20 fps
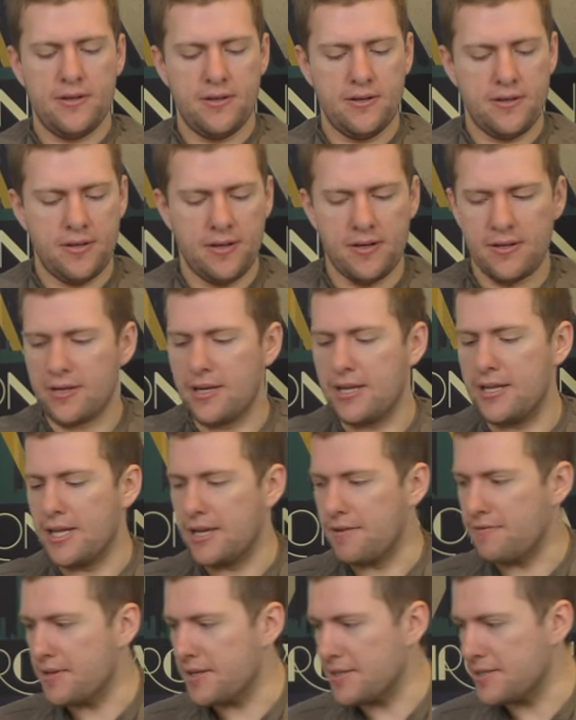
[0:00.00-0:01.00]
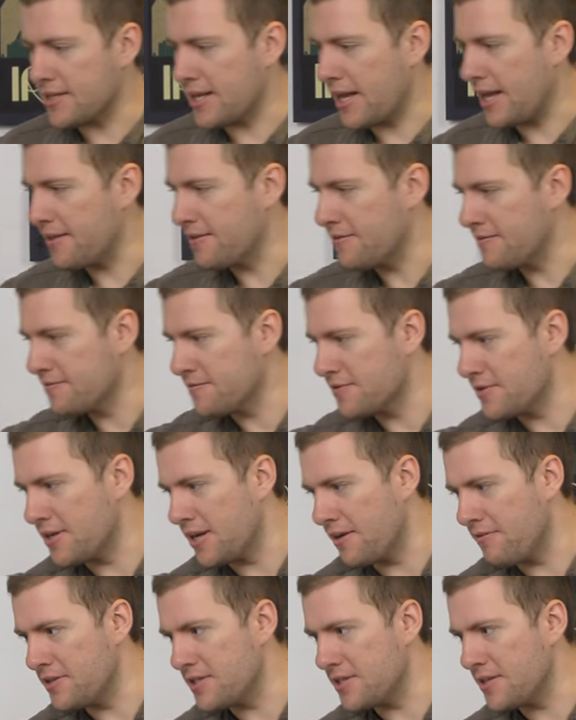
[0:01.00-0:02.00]
I'm going to leave these again for
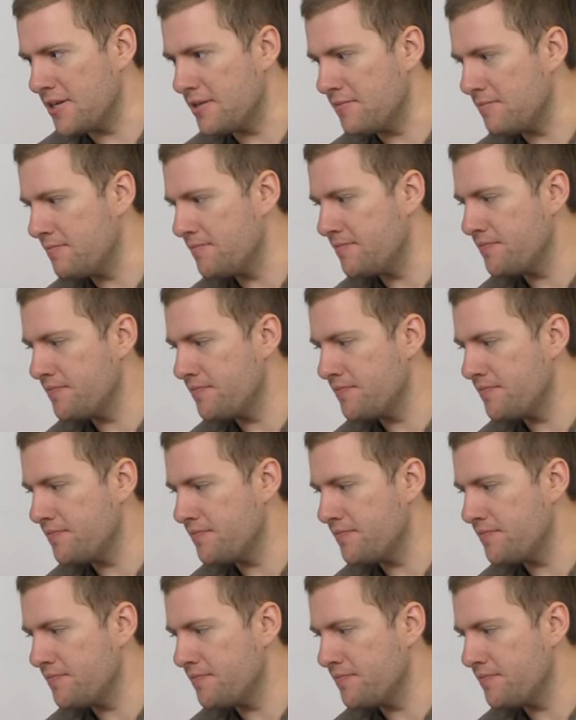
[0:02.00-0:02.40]
another time.